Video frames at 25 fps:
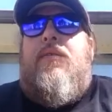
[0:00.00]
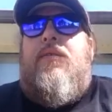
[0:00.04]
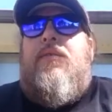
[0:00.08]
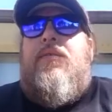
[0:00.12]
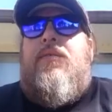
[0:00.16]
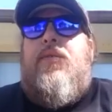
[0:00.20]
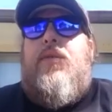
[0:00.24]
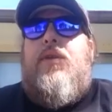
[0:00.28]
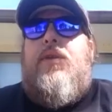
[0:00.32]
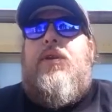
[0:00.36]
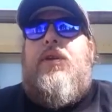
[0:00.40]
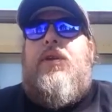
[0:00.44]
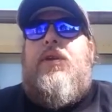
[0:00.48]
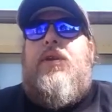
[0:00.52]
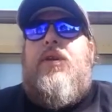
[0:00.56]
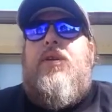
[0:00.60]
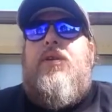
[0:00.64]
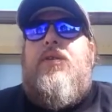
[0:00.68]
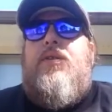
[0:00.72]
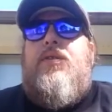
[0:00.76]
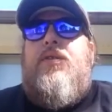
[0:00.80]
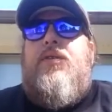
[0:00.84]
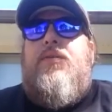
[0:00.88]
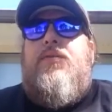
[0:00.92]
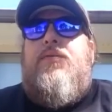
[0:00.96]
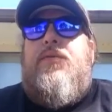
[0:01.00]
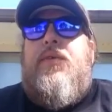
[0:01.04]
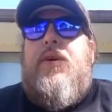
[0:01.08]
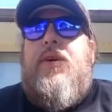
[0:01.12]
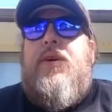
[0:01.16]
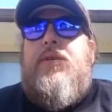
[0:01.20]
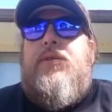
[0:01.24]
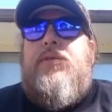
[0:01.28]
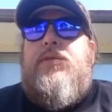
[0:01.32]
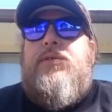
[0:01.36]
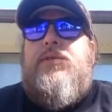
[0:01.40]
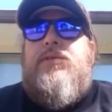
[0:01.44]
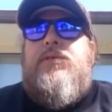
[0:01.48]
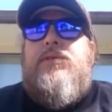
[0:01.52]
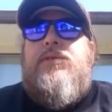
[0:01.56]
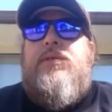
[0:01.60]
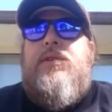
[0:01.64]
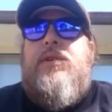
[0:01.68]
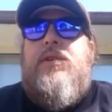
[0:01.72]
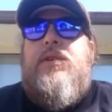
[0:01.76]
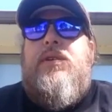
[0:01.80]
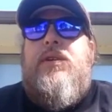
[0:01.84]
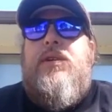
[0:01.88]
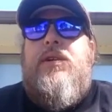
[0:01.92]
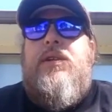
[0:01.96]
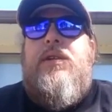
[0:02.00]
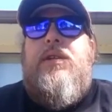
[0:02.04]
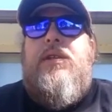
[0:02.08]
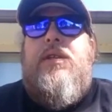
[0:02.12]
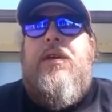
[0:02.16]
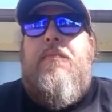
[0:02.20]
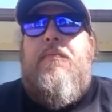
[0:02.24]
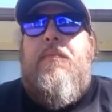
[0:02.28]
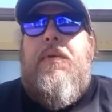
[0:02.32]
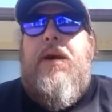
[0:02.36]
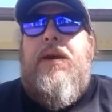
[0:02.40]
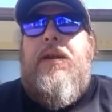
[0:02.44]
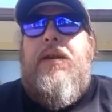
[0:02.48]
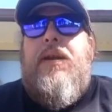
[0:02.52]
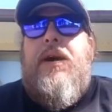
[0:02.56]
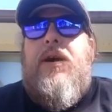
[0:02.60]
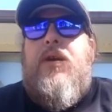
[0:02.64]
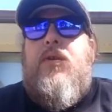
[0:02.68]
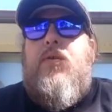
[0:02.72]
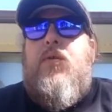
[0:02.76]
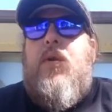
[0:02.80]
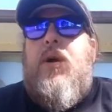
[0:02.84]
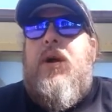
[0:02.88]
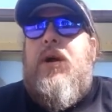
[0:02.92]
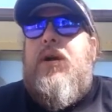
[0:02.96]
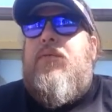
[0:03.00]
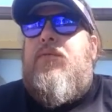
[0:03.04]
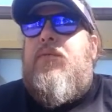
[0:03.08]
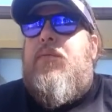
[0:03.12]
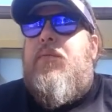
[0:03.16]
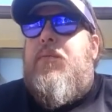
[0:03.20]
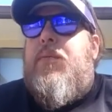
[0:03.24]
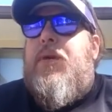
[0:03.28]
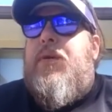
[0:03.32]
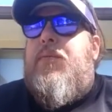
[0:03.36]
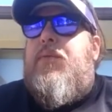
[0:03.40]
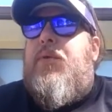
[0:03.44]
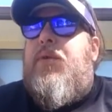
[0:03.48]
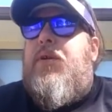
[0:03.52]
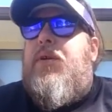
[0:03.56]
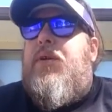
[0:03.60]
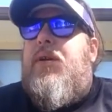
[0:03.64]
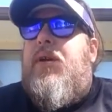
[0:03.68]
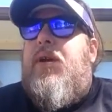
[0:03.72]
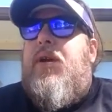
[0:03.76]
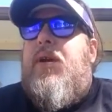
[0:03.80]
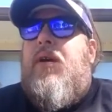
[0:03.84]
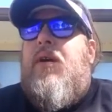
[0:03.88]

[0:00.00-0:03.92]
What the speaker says: for the younger folks that might not quite remember it,